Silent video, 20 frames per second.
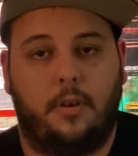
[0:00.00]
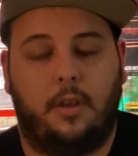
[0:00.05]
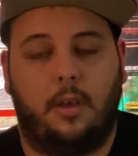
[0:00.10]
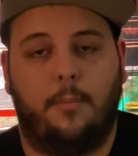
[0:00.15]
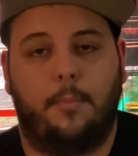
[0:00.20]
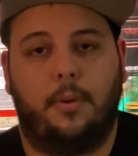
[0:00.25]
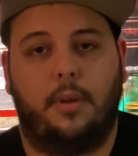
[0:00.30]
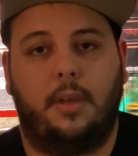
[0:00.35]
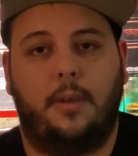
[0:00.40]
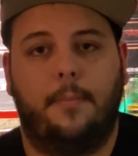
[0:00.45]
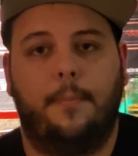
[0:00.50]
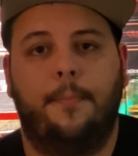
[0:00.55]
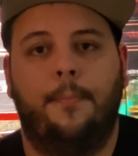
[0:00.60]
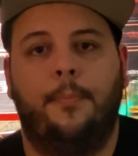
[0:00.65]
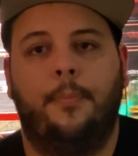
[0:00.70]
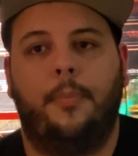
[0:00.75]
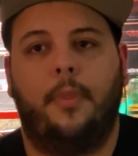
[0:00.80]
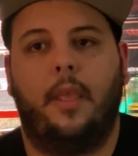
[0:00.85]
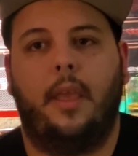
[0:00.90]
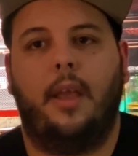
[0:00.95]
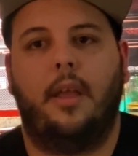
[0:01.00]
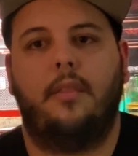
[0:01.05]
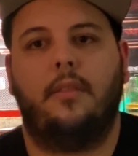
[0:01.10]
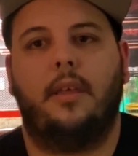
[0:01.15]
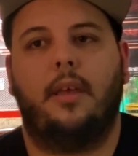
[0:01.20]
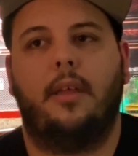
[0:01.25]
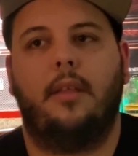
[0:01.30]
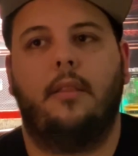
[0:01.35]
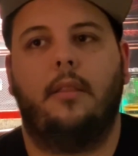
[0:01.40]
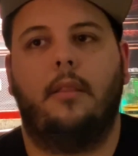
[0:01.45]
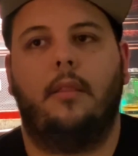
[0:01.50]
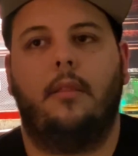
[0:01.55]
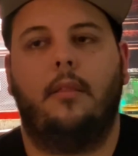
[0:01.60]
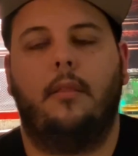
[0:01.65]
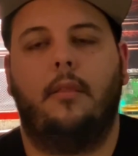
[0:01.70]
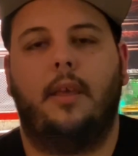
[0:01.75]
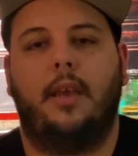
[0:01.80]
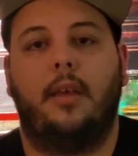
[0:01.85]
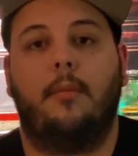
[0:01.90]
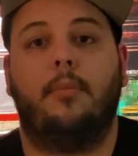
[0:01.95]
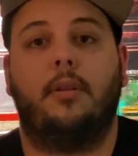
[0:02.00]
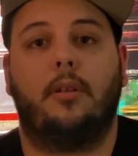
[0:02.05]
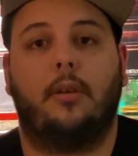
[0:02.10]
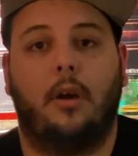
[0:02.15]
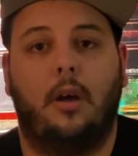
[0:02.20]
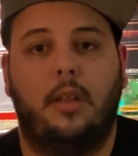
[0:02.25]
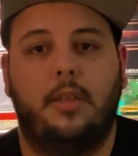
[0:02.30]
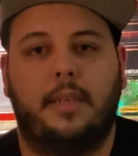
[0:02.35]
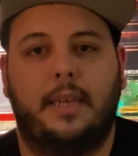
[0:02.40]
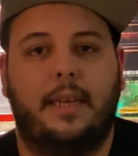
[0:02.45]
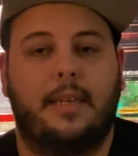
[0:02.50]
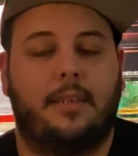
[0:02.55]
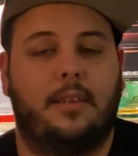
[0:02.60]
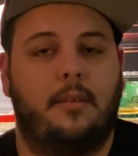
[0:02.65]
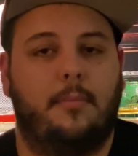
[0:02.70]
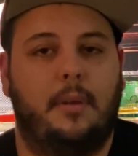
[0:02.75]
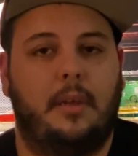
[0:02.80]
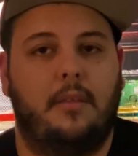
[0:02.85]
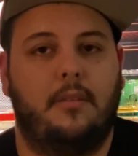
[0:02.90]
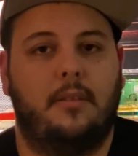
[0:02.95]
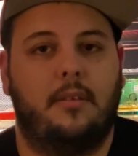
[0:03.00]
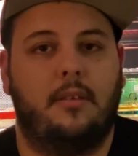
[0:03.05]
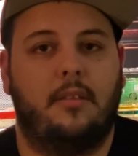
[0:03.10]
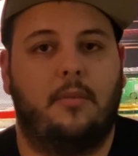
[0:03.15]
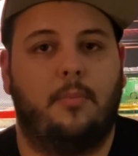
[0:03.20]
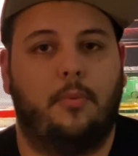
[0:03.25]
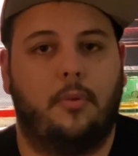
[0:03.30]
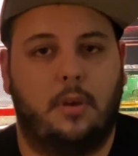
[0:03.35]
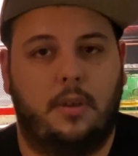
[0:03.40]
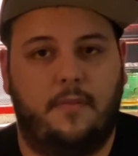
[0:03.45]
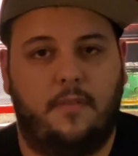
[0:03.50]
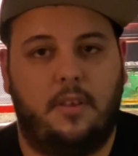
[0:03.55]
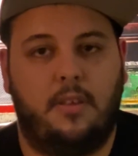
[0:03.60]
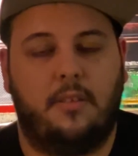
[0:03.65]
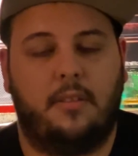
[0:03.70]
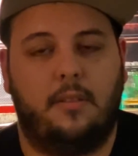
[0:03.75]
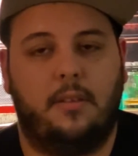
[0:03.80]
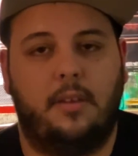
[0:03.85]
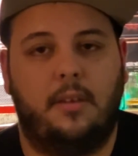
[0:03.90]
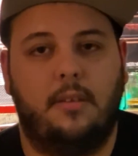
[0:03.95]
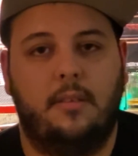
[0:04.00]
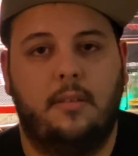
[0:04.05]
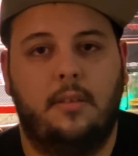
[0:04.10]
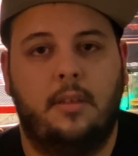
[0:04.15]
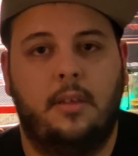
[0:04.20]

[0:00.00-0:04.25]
company and that they had been contacted about this previously,